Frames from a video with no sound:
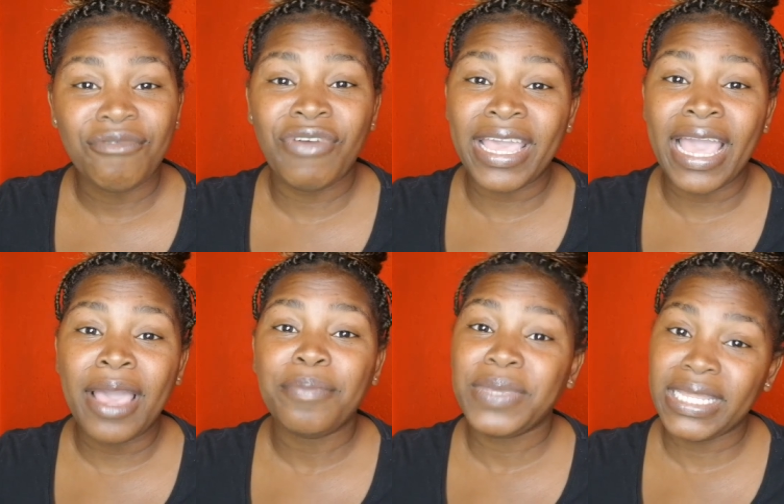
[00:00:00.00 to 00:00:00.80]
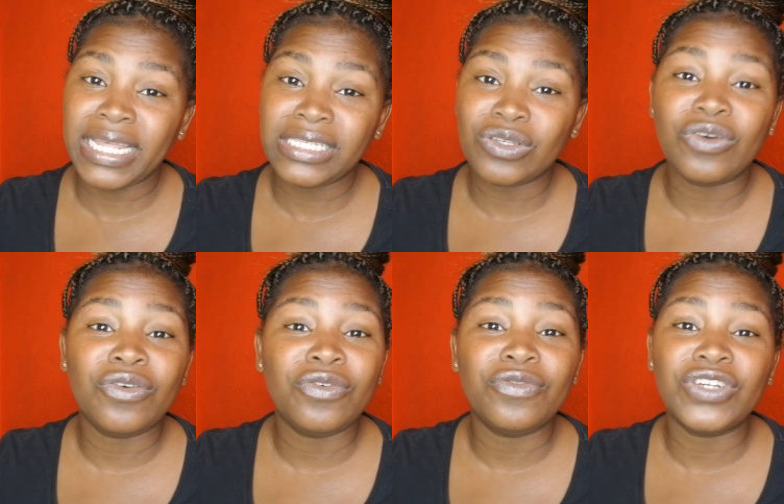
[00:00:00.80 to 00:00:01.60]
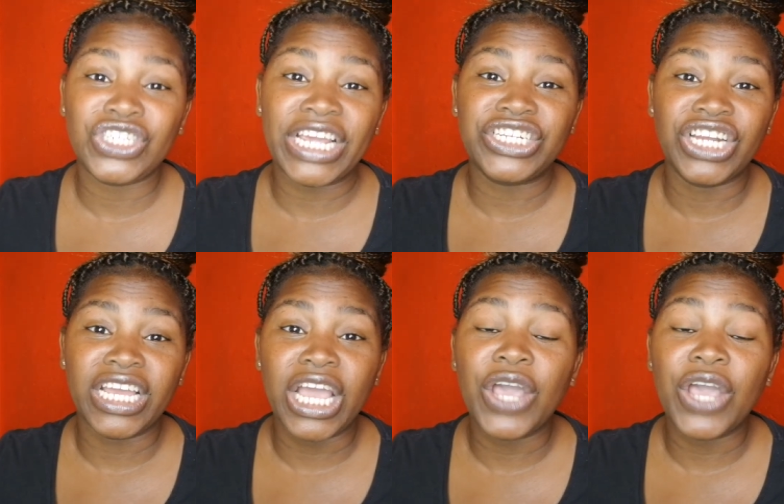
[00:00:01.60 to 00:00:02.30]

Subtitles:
via penis or vajayjay,